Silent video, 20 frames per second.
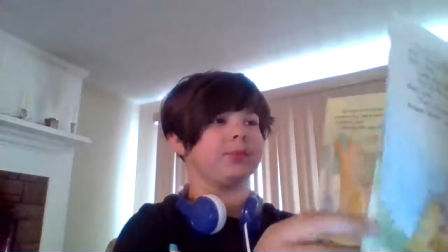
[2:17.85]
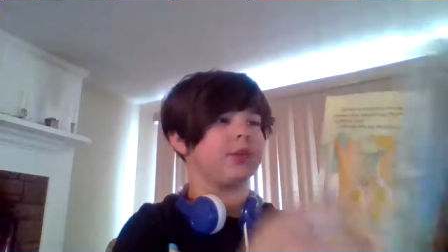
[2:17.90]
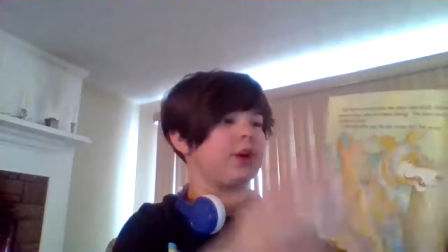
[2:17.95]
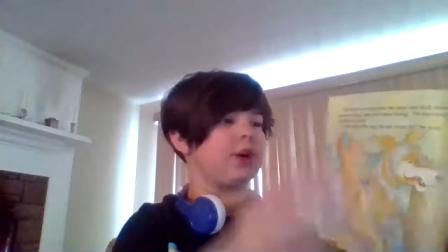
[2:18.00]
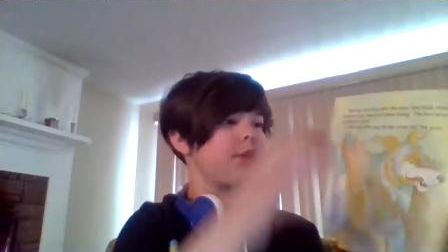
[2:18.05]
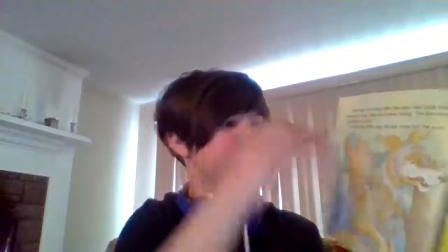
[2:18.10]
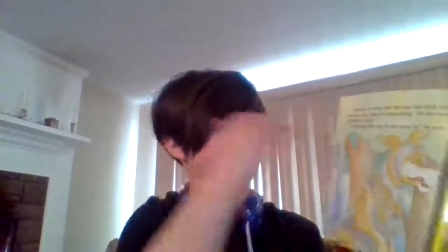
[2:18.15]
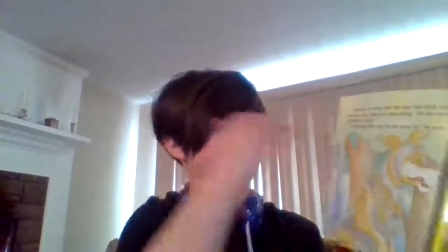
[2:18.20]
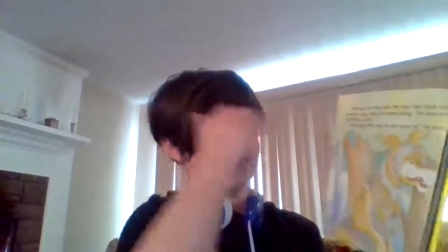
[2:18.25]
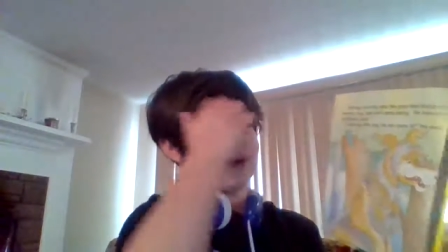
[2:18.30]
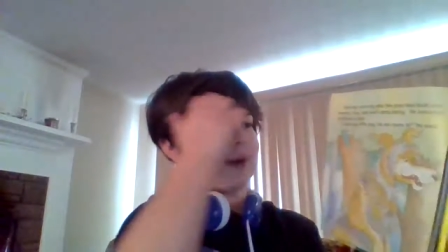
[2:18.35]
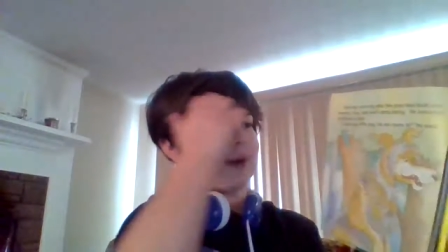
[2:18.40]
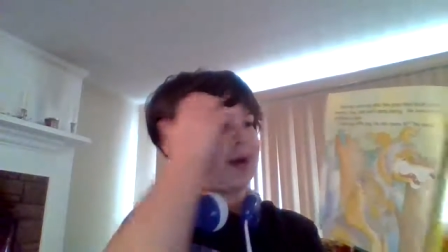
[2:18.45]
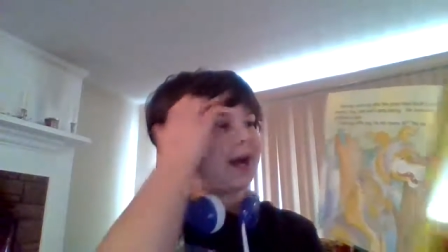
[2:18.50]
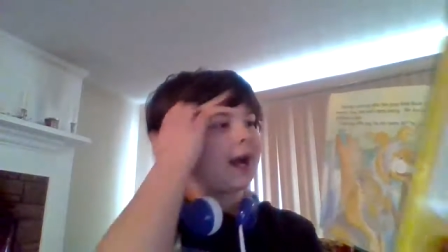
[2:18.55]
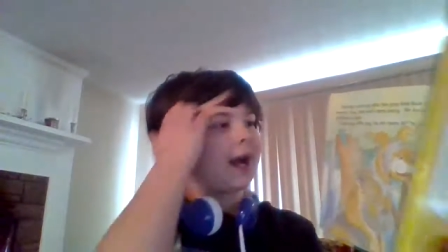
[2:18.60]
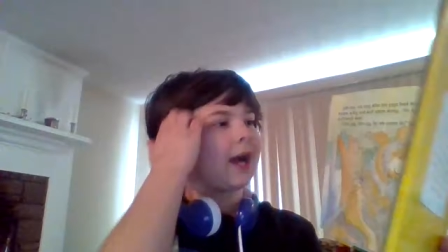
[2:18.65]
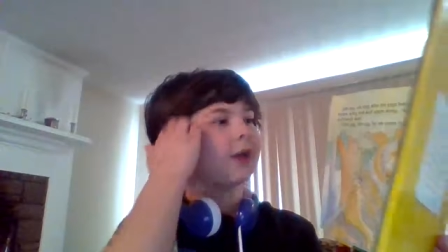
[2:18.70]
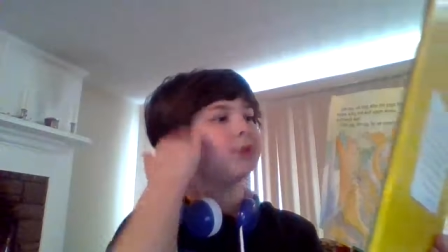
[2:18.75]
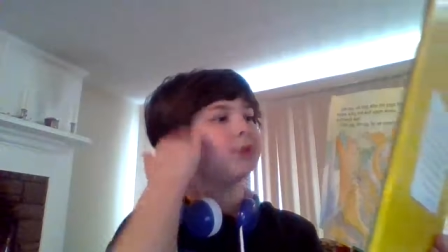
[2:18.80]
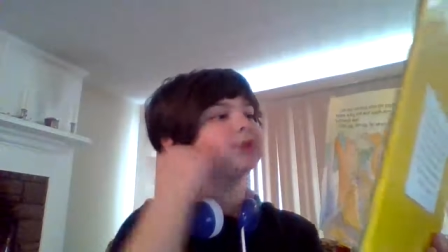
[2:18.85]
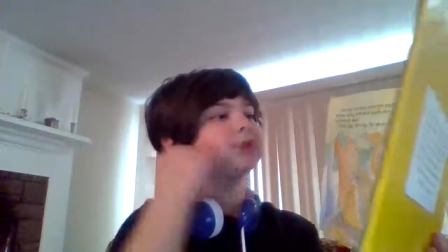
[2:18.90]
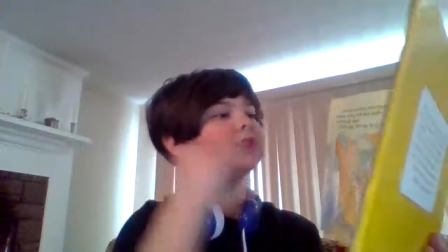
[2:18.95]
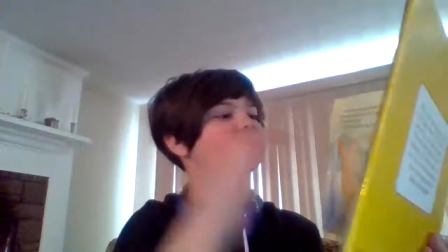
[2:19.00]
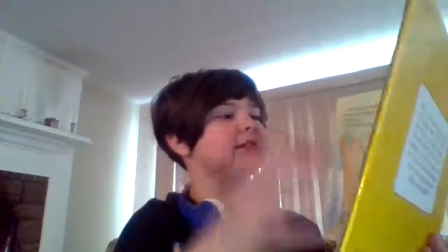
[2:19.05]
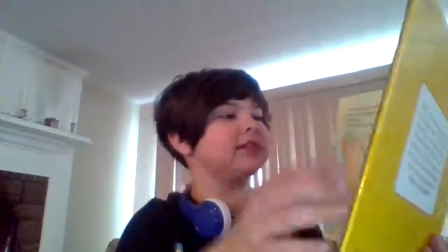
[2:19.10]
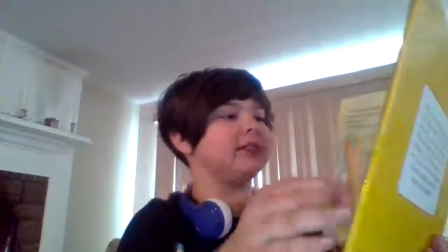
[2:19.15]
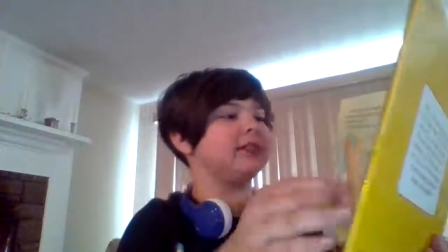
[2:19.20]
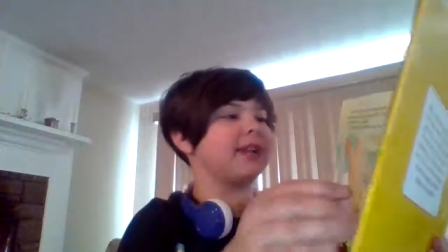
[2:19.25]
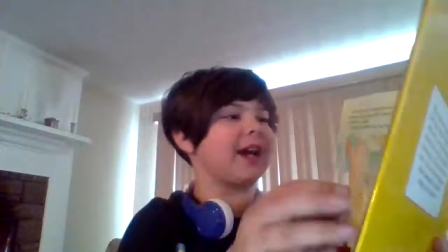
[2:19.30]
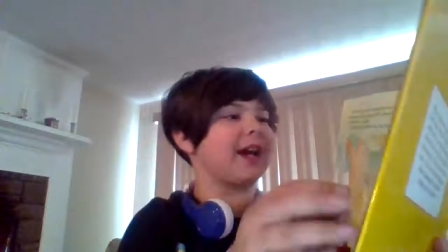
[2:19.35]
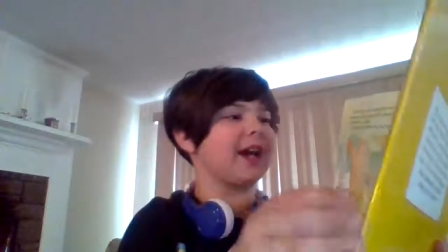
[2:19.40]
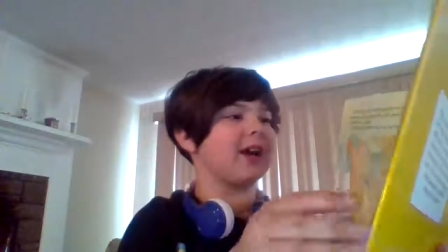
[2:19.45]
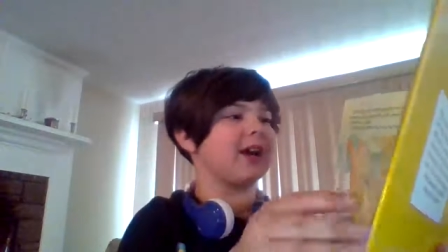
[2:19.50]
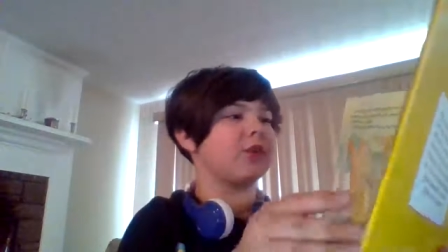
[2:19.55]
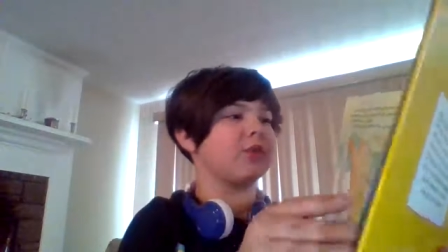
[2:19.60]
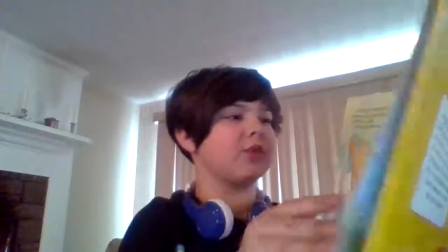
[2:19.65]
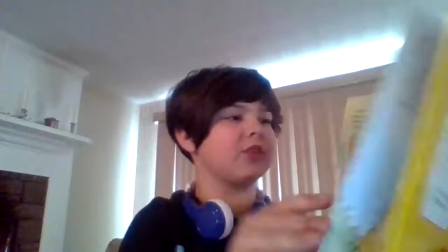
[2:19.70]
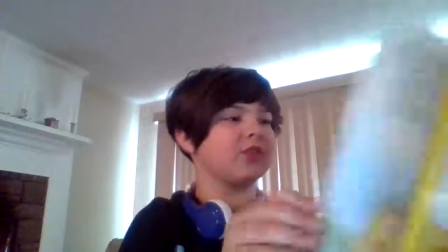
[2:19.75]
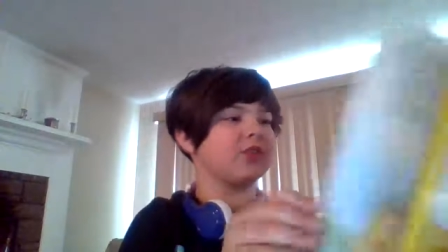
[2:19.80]
blow your house
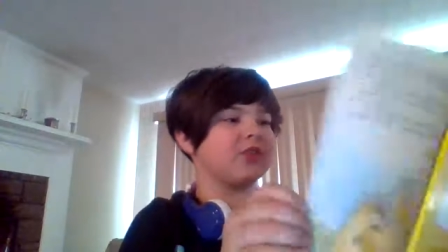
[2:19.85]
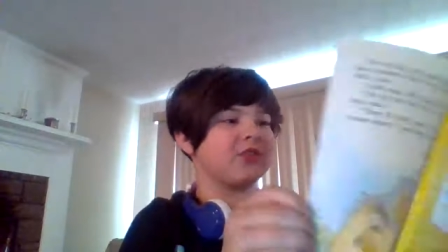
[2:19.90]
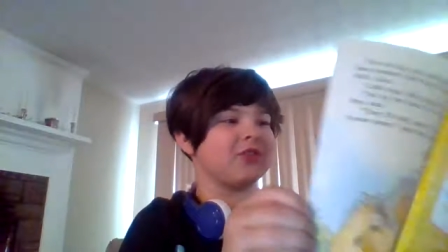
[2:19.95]
down,